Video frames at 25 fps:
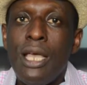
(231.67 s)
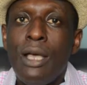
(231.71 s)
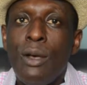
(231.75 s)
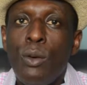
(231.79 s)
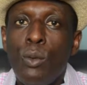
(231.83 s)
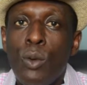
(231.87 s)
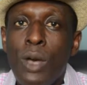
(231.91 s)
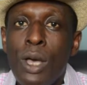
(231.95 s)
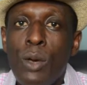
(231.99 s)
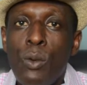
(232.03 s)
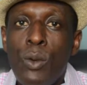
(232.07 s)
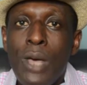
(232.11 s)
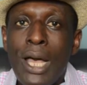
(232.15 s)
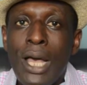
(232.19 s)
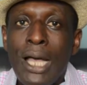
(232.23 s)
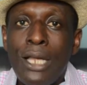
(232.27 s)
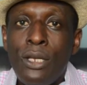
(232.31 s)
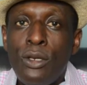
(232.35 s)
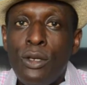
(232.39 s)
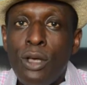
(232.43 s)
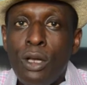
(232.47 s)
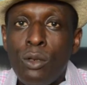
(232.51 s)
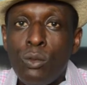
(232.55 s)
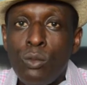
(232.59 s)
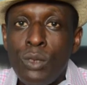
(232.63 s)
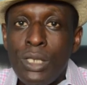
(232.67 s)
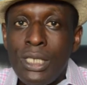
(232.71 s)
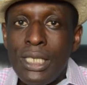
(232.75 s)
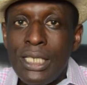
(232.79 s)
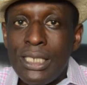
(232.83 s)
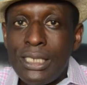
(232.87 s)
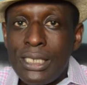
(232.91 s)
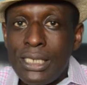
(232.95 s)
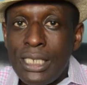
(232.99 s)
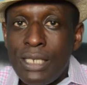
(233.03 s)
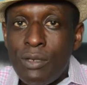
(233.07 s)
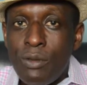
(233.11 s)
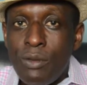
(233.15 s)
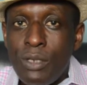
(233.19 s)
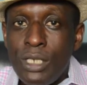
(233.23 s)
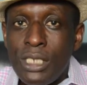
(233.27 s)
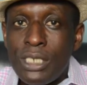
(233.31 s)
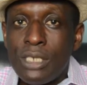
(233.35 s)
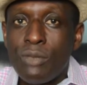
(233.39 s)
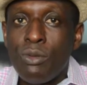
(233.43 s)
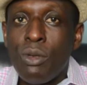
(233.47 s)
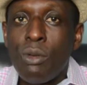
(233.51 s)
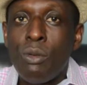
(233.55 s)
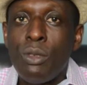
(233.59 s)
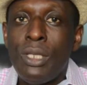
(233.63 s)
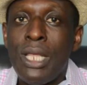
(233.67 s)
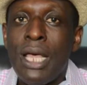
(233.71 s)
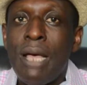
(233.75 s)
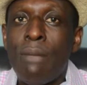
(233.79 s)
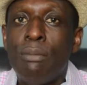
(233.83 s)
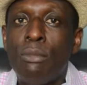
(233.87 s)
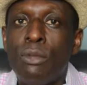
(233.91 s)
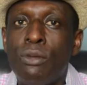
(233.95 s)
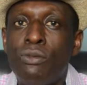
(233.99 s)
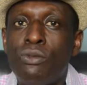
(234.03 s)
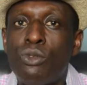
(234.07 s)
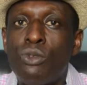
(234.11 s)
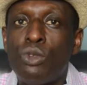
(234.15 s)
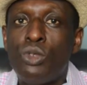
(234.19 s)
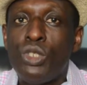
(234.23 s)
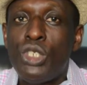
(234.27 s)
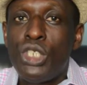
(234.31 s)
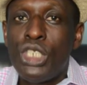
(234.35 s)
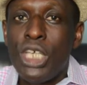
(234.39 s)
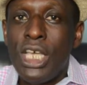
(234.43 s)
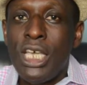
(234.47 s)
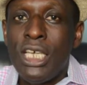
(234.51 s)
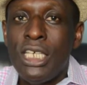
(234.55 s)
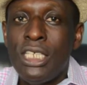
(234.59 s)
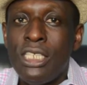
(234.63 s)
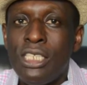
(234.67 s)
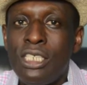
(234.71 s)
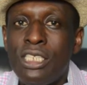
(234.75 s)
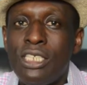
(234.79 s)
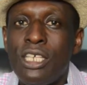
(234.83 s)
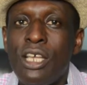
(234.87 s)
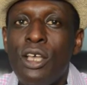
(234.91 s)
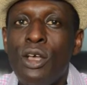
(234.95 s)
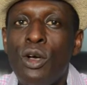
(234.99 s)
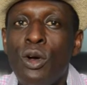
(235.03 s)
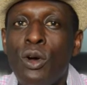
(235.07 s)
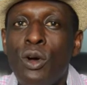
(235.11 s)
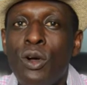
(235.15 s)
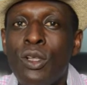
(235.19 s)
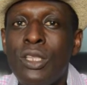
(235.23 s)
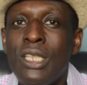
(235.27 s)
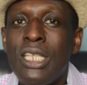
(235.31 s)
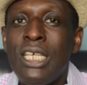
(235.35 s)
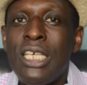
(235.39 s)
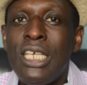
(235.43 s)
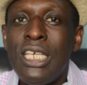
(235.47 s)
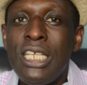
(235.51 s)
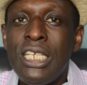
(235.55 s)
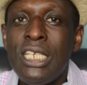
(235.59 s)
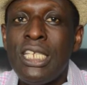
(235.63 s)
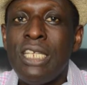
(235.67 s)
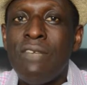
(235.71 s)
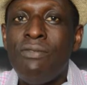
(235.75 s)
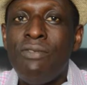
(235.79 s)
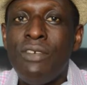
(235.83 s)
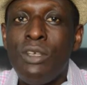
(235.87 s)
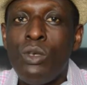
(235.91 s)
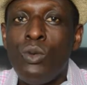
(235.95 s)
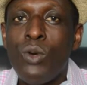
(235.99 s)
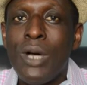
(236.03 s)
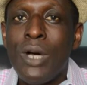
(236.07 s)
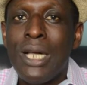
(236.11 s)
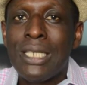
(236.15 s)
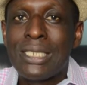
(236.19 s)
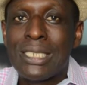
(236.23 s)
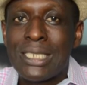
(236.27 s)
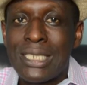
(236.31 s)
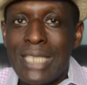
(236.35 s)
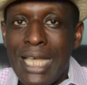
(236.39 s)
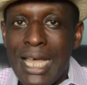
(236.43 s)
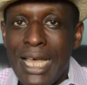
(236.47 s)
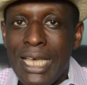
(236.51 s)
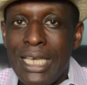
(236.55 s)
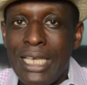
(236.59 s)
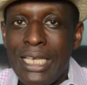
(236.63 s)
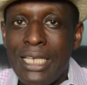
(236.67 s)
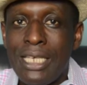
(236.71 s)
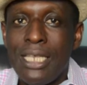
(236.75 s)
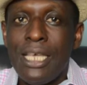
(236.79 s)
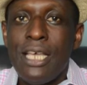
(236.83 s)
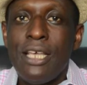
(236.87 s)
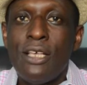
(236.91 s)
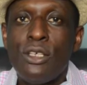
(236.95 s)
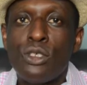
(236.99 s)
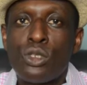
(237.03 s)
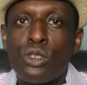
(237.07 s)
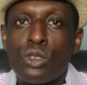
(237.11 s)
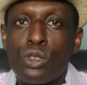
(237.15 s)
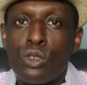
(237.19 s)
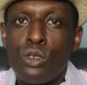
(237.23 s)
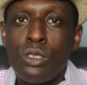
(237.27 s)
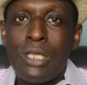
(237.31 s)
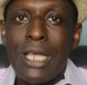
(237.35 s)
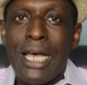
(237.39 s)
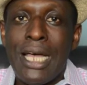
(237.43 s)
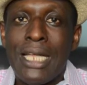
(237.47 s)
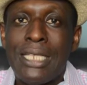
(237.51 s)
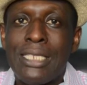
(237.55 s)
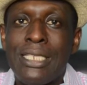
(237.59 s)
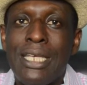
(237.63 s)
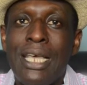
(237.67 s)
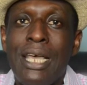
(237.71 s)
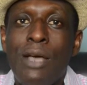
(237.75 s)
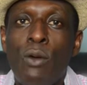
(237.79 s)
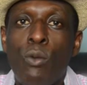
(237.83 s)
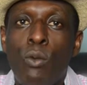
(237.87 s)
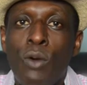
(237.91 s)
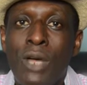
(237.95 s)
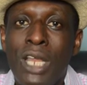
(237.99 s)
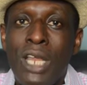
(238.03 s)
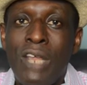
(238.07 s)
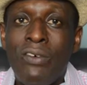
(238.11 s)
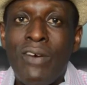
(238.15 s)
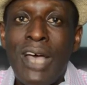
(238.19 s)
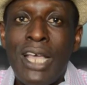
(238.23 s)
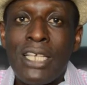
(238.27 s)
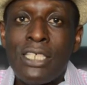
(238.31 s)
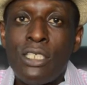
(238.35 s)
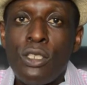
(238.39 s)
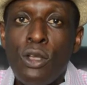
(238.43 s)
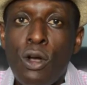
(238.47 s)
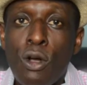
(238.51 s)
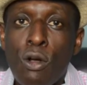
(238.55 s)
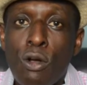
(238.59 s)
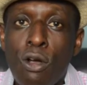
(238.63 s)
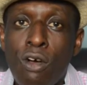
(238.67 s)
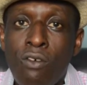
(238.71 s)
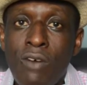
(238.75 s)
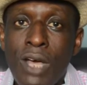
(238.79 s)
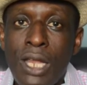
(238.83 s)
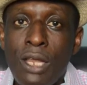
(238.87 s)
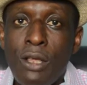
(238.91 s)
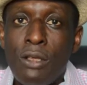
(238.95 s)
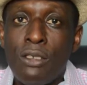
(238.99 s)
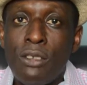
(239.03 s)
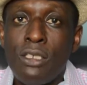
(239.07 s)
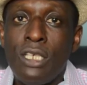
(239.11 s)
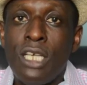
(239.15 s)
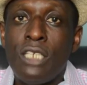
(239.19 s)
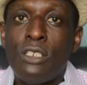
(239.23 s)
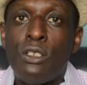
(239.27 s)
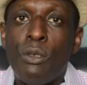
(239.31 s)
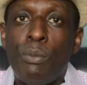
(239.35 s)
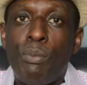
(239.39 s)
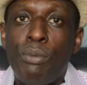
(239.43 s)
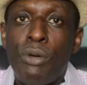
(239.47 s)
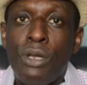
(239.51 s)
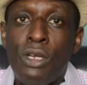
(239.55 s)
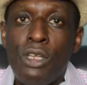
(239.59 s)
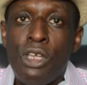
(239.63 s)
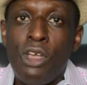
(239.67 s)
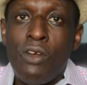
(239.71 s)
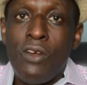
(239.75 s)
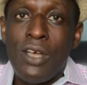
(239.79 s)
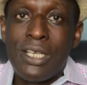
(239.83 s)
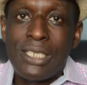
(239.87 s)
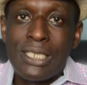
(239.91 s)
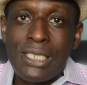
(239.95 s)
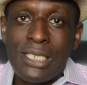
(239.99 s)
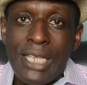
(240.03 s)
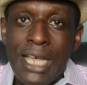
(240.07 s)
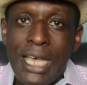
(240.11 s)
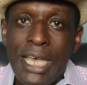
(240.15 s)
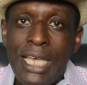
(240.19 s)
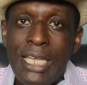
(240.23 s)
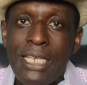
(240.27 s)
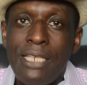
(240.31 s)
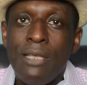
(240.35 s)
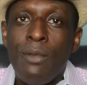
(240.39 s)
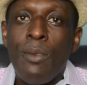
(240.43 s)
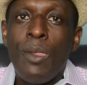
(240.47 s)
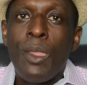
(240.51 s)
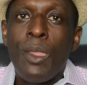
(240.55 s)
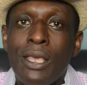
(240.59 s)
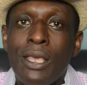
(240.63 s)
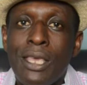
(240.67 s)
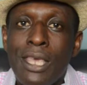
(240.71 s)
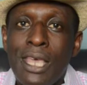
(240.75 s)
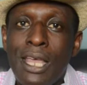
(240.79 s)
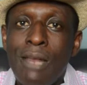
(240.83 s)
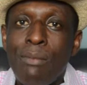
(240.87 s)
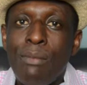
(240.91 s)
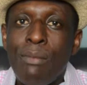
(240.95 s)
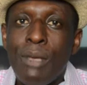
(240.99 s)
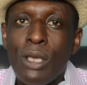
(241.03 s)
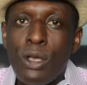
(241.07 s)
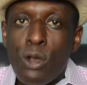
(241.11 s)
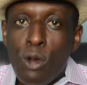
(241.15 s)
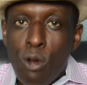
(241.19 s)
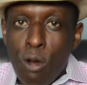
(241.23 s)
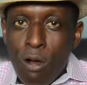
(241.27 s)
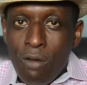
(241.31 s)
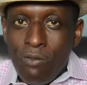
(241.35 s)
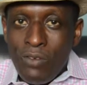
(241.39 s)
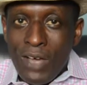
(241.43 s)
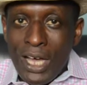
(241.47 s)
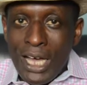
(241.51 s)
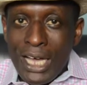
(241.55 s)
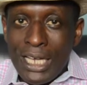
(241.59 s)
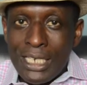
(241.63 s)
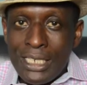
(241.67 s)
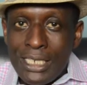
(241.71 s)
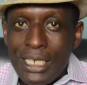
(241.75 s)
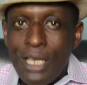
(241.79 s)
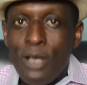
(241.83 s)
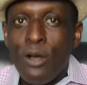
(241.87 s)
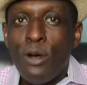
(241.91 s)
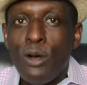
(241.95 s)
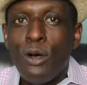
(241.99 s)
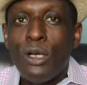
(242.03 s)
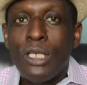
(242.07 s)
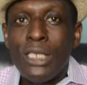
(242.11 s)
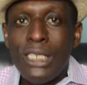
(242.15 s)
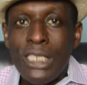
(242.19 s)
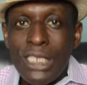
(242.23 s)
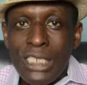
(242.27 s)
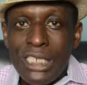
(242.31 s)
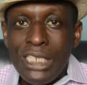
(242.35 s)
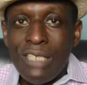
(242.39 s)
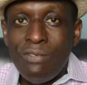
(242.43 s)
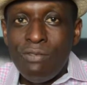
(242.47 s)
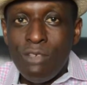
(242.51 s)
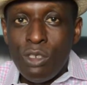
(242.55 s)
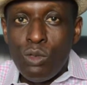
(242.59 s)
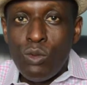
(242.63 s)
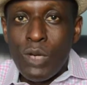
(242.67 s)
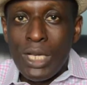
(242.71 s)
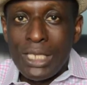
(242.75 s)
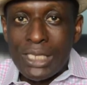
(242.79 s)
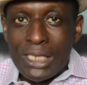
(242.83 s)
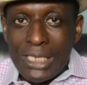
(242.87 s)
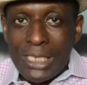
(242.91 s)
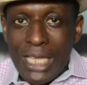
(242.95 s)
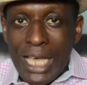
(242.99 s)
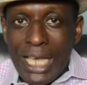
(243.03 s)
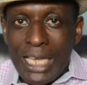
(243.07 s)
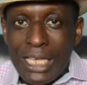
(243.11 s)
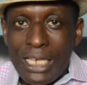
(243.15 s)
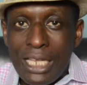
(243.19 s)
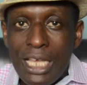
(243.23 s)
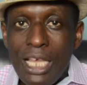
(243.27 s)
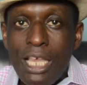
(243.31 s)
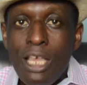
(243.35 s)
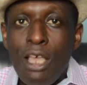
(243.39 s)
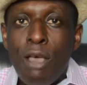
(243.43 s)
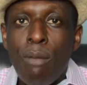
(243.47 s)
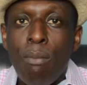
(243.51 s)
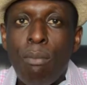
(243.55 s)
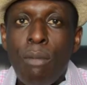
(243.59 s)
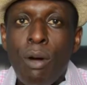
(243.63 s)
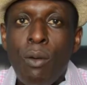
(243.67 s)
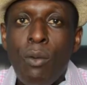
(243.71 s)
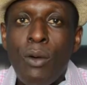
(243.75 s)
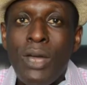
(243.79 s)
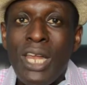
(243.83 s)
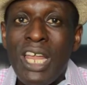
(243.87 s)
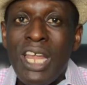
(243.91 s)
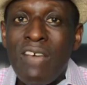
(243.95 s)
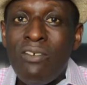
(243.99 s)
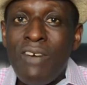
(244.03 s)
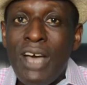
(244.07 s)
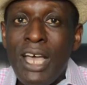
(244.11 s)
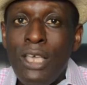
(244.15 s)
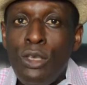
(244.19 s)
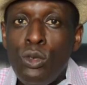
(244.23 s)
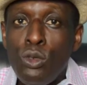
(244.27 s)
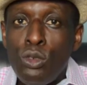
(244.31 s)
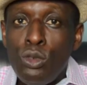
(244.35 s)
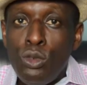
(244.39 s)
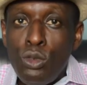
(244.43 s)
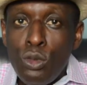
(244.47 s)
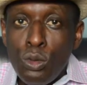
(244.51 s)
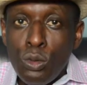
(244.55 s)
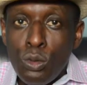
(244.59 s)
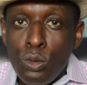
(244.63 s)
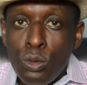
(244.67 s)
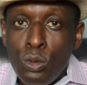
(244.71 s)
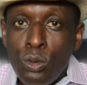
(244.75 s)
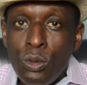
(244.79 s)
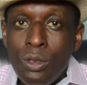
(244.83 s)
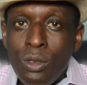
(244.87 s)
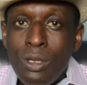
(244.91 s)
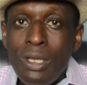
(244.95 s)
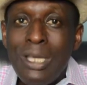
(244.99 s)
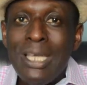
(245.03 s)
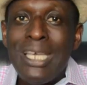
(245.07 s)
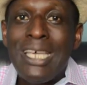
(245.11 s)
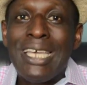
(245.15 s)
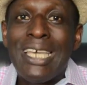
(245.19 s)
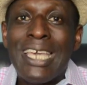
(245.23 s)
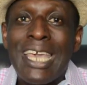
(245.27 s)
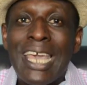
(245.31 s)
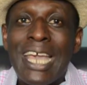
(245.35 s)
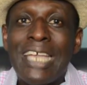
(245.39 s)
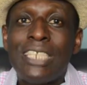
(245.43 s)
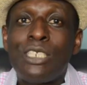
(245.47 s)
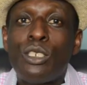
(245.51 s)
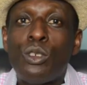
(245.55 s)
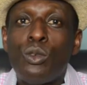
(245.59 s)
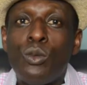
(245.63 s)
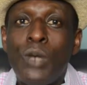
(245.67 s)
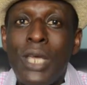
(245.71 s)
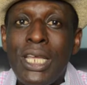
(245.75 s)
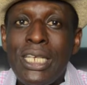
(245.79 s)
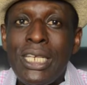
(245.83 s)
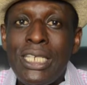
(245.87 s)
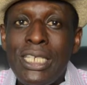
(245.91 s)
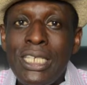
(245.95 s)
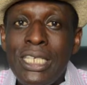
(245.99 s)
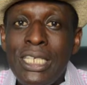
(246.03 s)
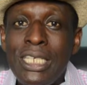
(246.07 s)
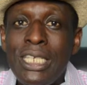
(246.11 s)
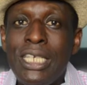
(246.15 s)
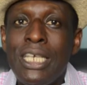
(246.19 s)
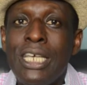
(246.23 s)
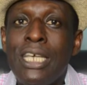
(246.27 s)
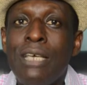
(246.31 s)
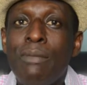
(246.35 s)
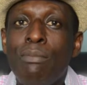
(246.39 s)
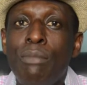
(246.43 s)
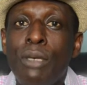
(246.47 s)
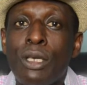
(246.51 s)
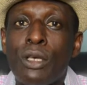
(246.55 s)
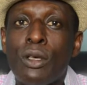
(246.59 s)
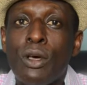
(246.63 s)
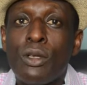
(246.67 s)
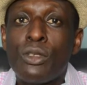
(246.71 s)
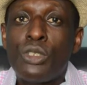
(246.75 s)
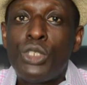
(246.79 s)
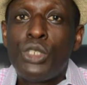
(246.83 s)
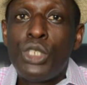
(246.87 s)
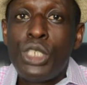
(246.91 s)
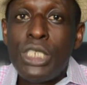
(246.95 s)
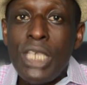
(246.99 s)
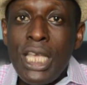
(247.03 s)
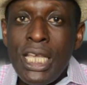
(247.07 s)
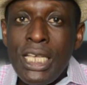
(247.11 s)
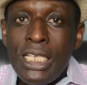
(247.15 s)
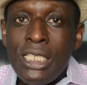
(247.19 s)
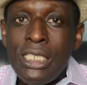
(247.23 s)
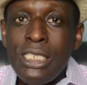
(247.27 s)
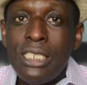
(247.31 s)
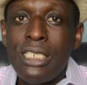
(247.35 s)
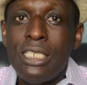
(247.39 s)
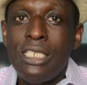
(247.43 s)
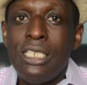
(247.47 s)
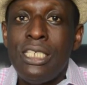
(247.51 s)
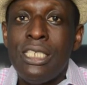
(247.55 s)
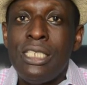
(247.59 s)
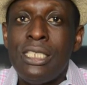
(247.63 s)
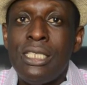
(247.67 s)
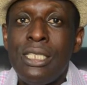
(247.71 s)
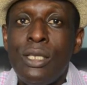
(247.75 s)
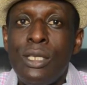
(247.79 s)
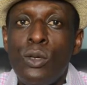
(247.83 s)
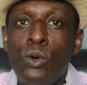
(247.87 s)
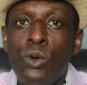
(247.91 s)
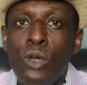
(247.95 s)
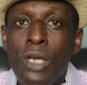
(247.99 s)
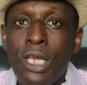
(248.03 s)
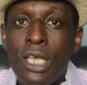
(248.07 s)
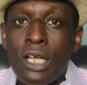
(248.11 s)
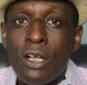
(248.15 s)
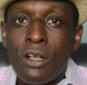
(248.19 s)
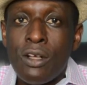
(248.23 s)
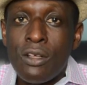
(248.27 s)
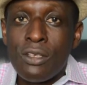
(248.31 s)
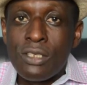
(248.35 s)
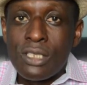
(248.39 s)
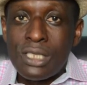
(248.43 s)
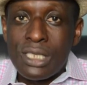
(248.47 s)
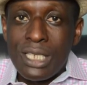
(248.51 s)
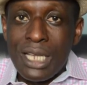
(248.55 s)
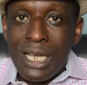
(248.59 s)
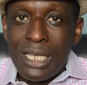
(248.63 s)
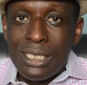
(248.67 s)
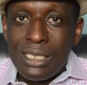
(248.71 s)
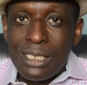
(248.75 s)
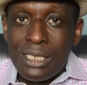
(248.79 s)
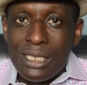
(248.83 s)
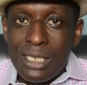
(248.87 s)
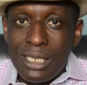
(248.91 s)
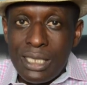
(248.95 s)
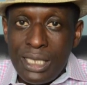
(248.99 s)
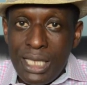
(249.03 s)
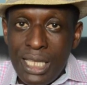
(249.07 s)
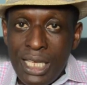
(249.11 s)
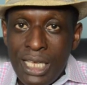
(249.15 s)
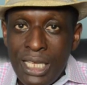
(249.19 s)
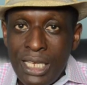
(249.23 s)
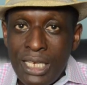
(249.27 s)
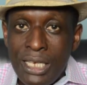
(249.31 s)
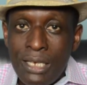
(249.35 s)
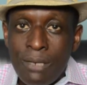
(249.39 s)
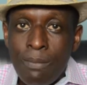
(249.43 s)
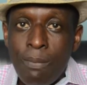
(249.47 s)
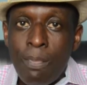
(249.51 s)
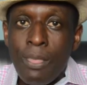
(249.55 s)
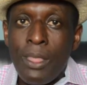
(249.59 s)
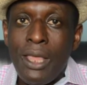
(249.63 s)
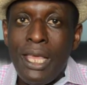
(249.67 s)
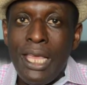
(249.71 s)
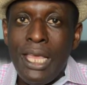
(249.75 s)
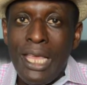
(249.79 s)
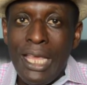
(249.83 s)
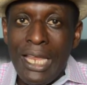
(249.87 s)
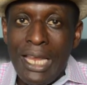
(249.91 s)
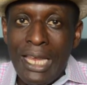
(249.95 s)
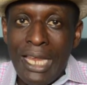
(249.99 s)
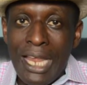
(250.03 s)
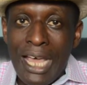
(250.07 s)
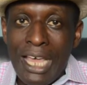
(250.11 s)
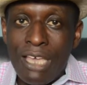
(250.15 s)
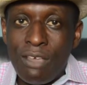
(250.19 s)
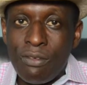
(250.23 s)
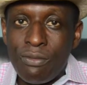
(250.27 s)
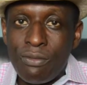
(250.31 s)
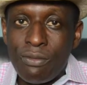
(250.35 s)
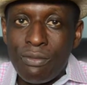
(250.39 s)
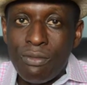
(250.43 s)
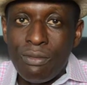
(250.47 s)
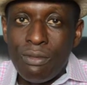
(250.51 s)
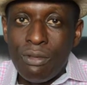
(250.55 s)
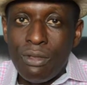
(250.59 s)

When we are done with this series, we will then move to change on the individual side so that whatever is not covered on the entrepreneurial side can be covered on the individual side. But whatever you do, get ready because change is the only constant thing in life.